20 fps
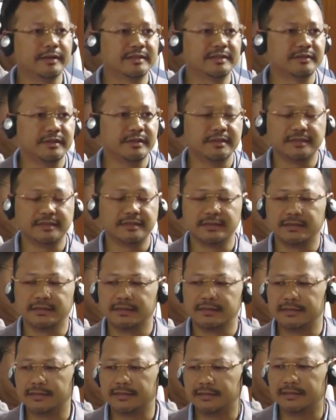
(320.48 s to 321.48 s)

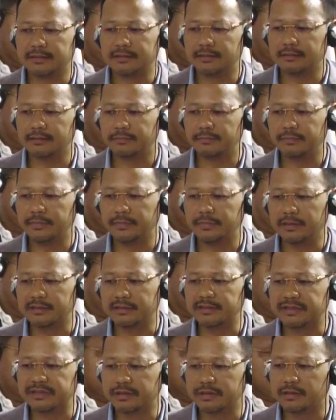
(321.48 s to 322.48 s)
reasons uh, the
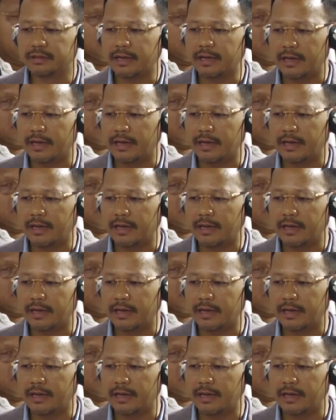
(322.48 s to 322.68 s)
concessionaire had